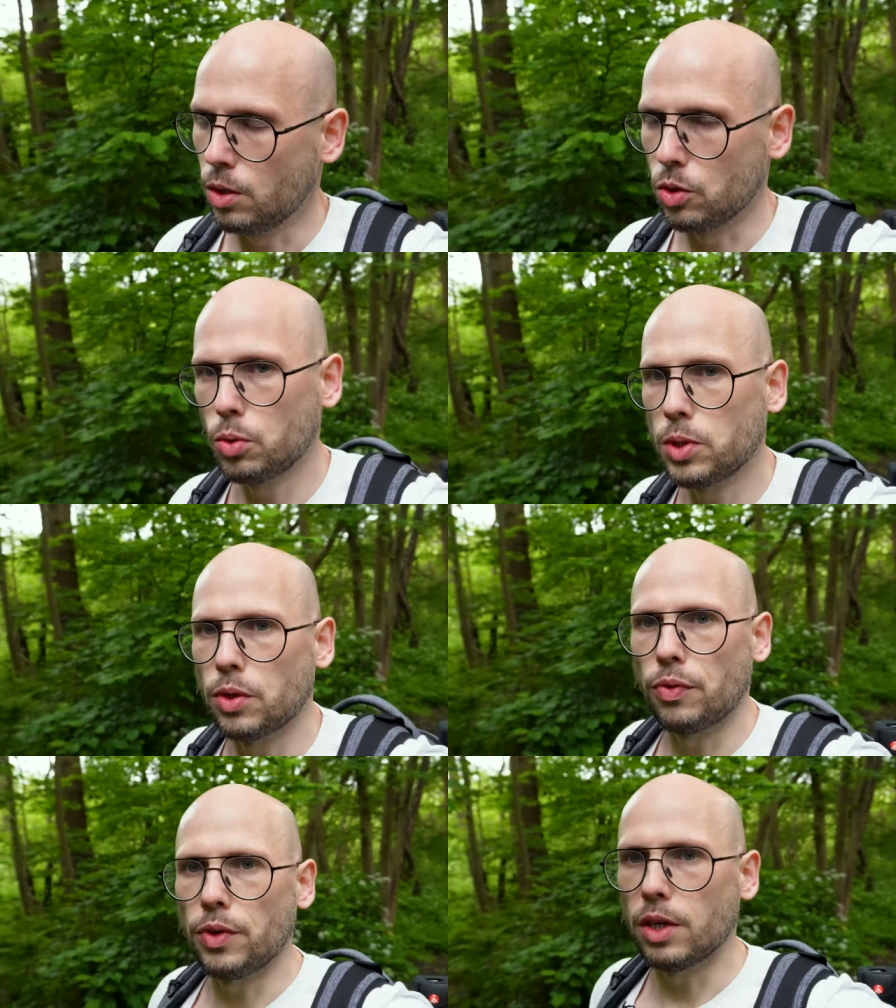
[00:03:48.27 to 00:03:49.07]
There's always
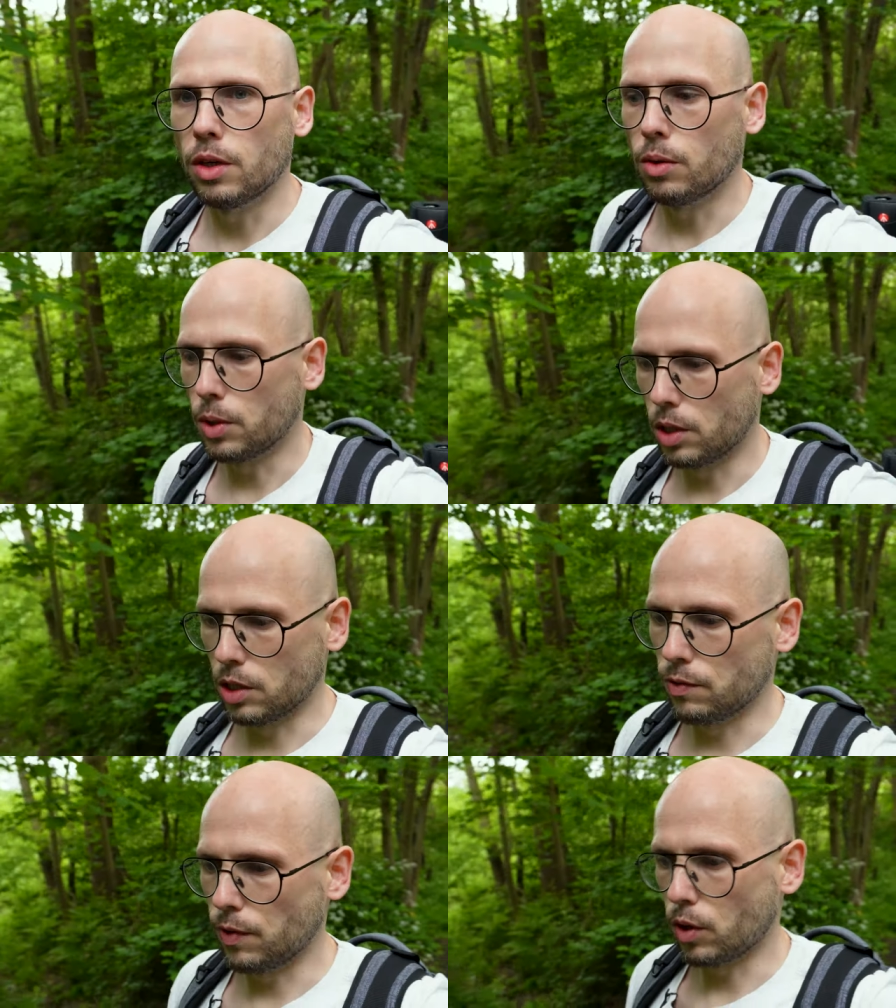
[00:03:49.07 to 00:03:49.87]
a fear with
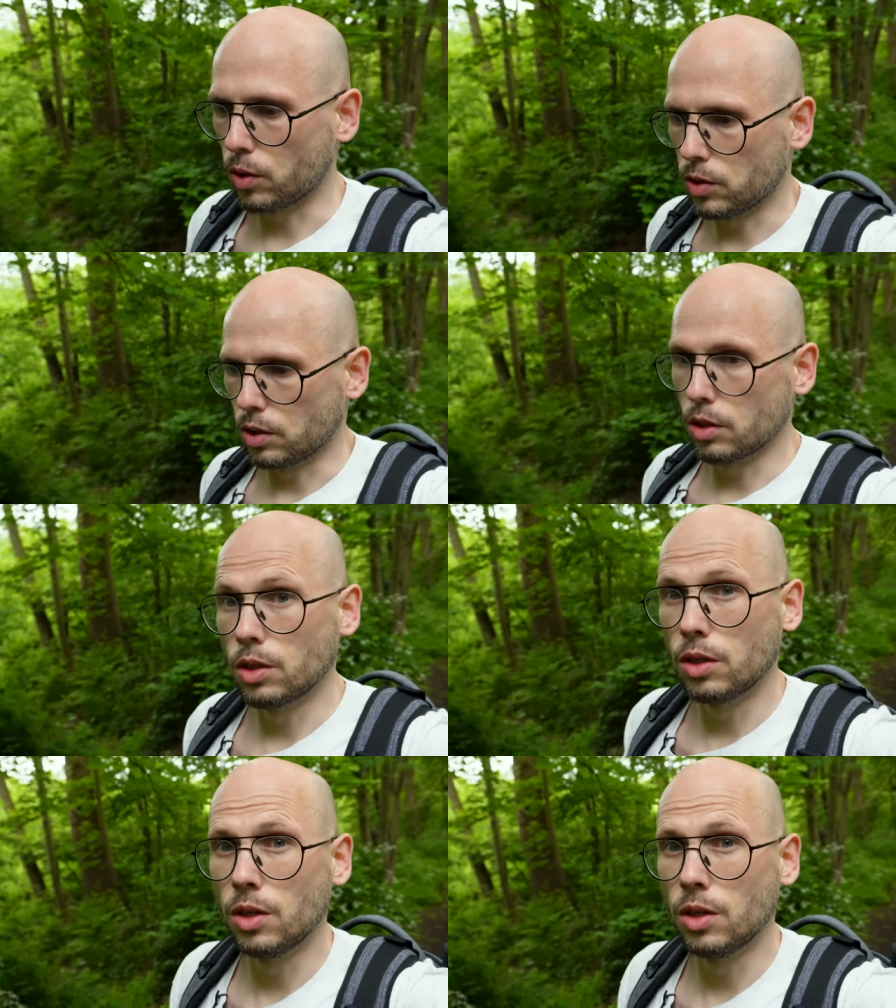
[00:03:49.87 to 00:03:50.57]
these vlogs that